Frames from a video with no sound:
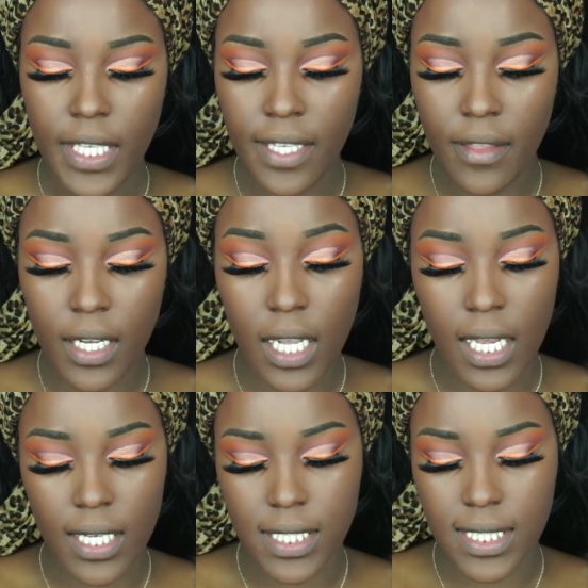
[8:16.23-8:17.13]
in the
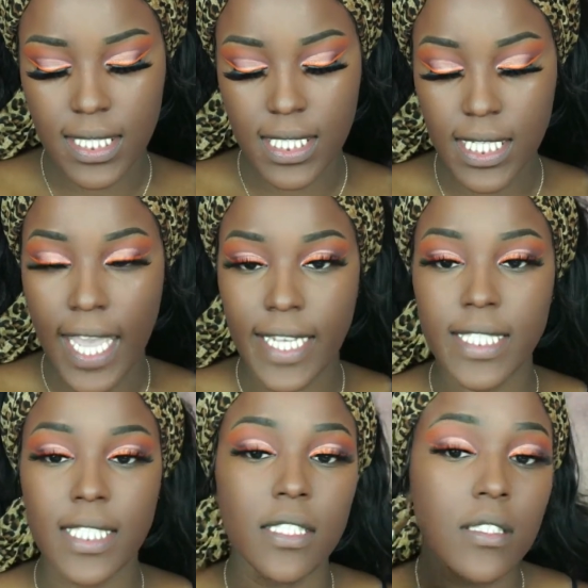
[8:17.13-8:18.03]
color
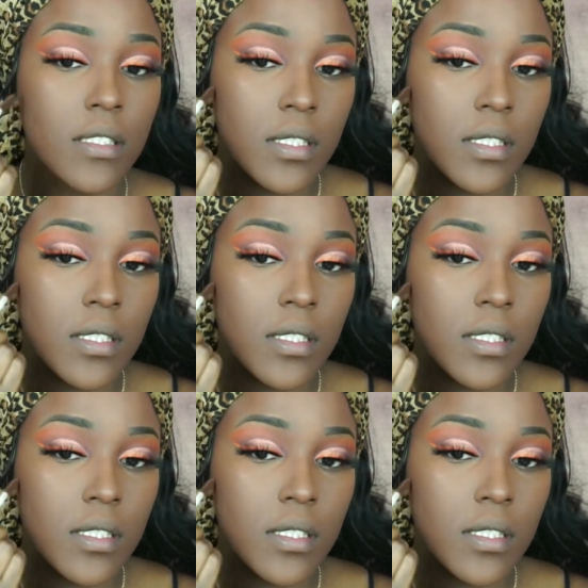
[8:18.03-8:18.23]
C18.